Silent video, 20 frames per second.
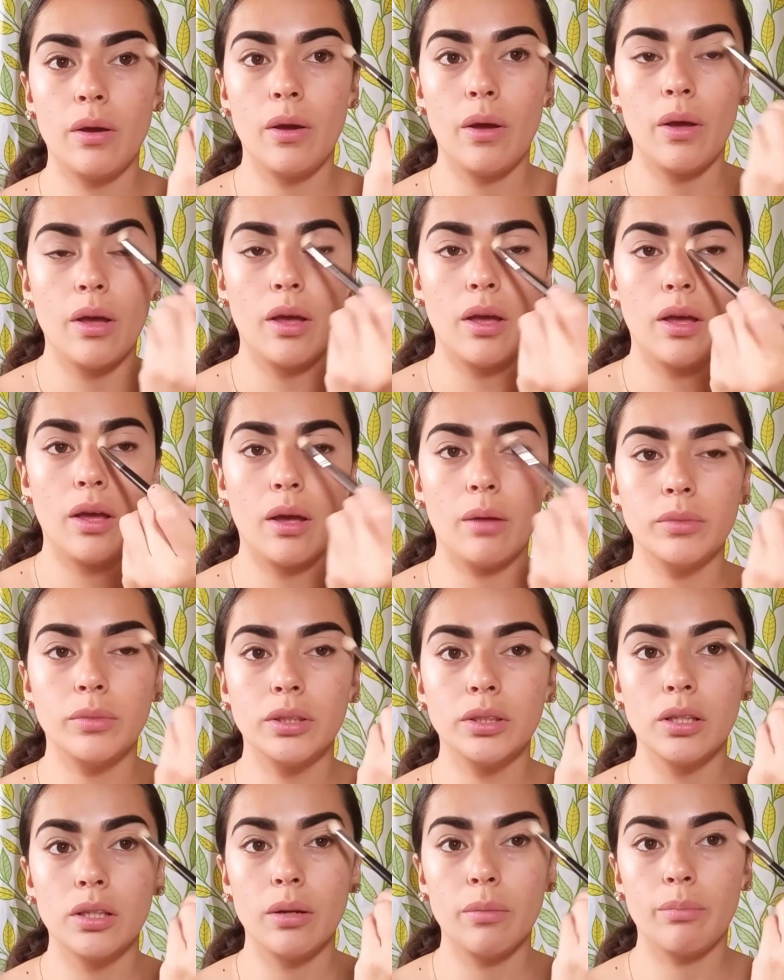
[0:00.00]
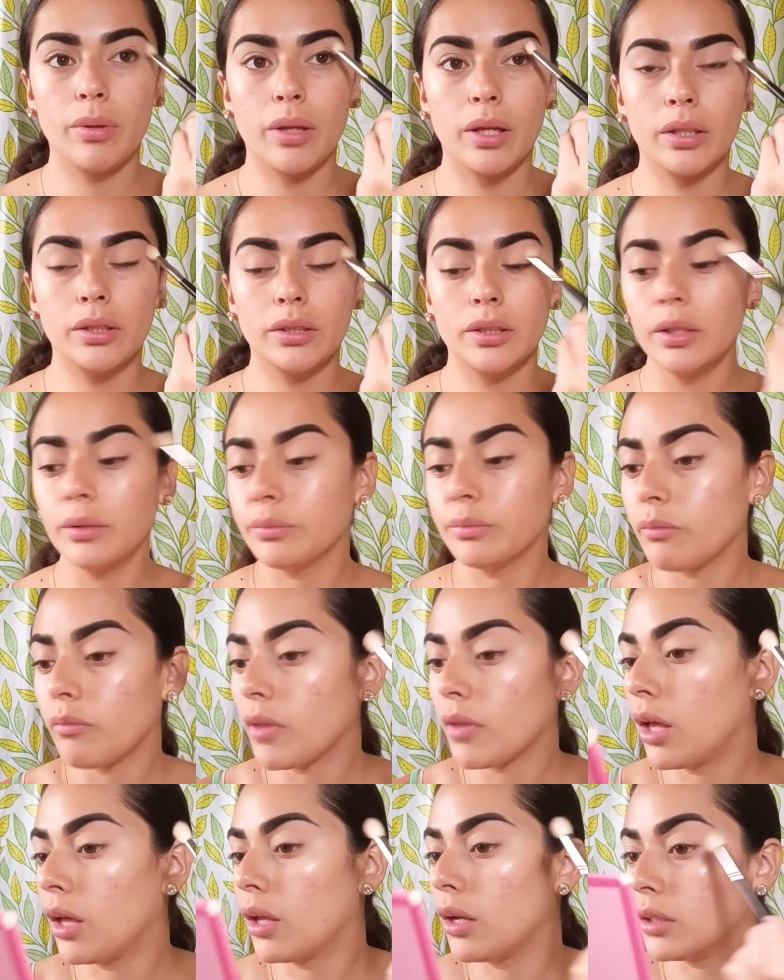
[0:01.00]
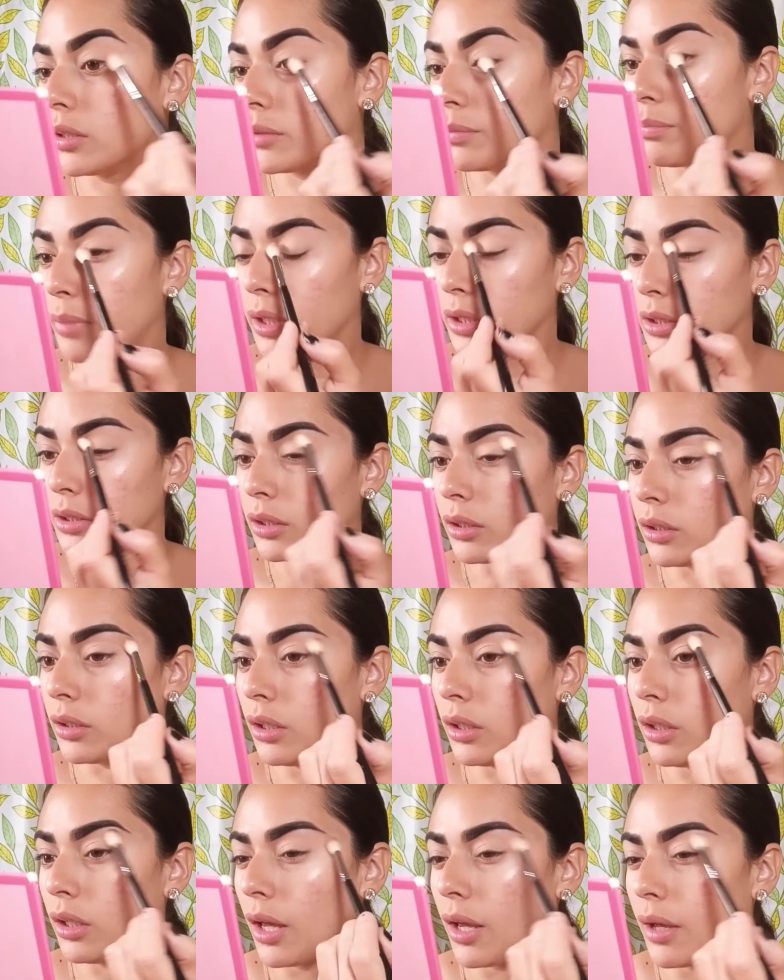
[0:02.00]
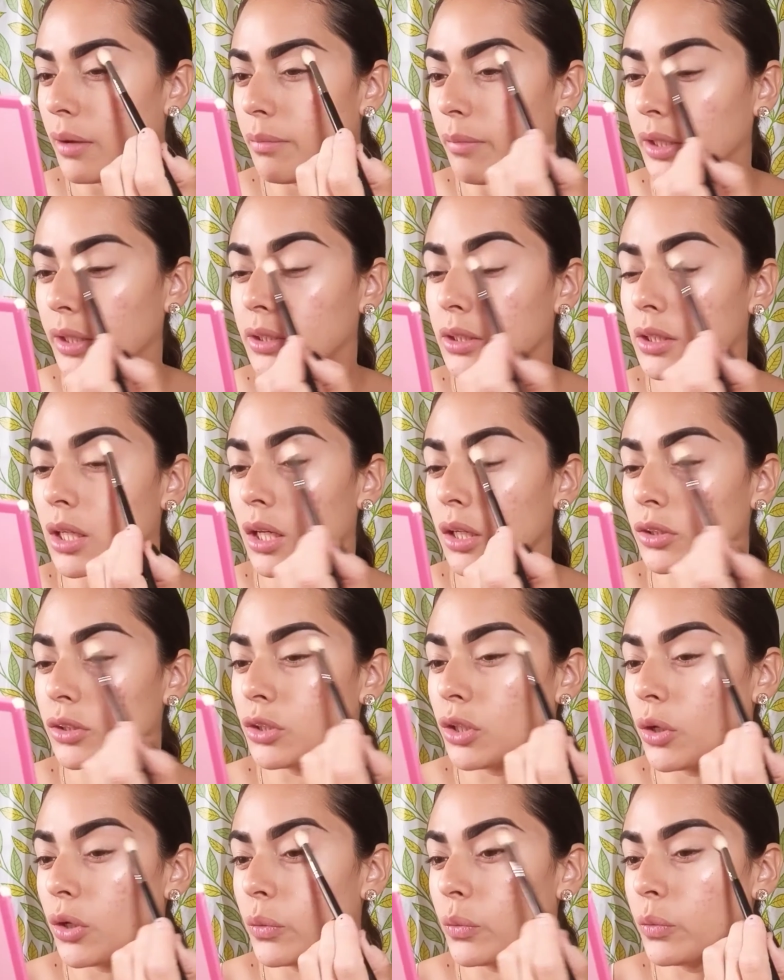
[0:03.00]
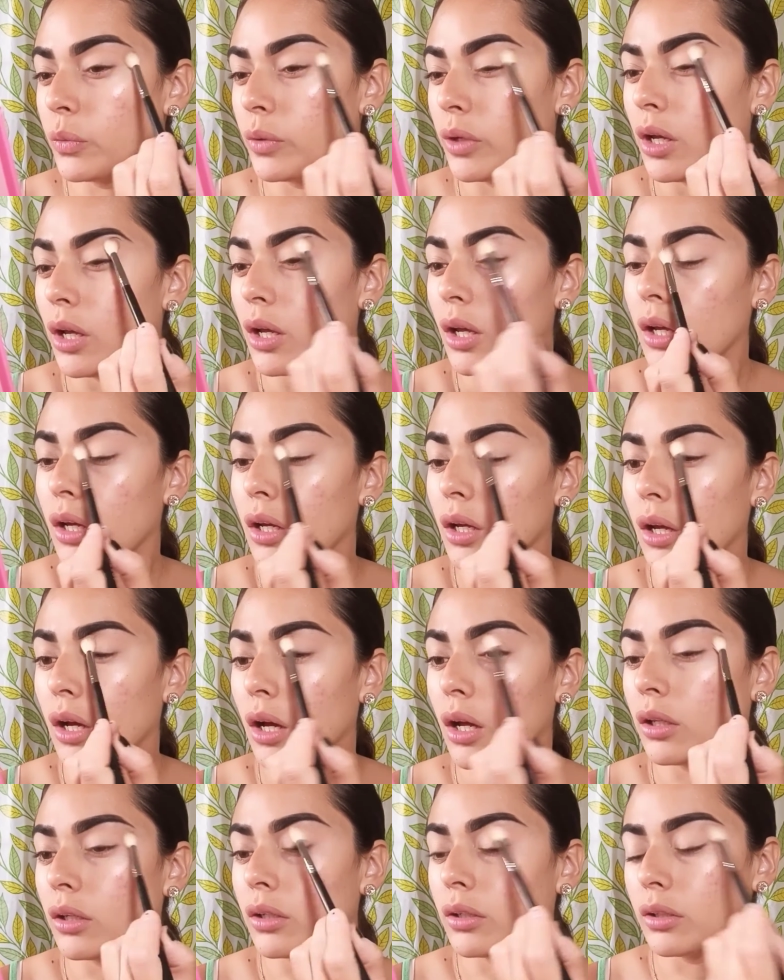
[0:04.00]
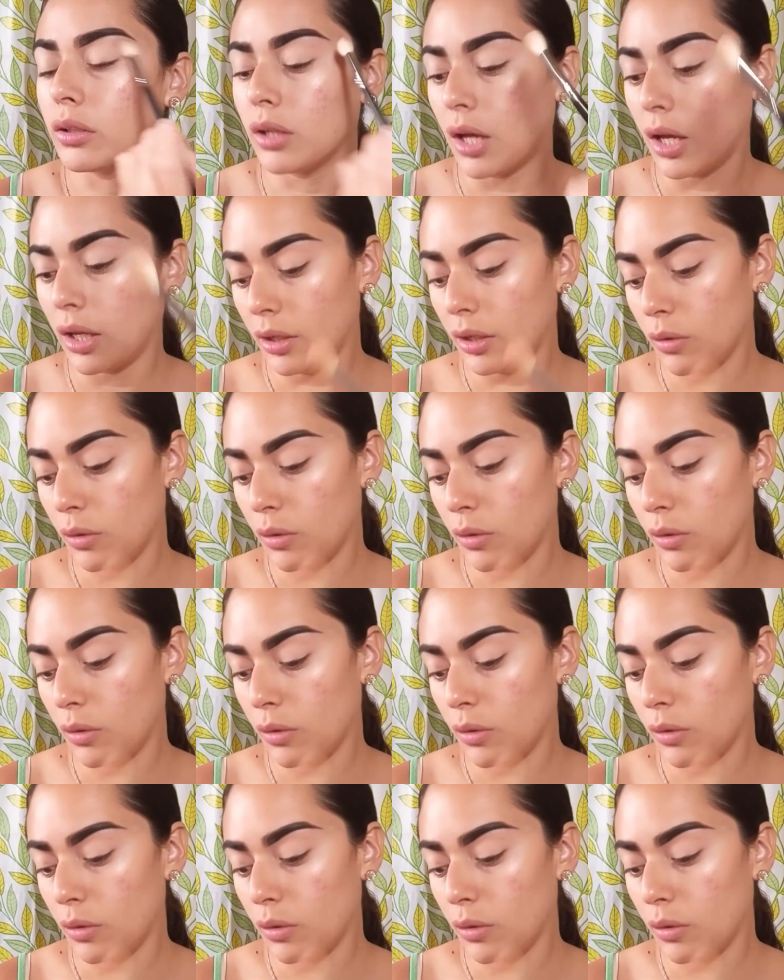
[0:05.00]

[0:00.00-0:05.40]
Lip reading: I'm just gonna blend it, and it's basically like my skin tone color, kind of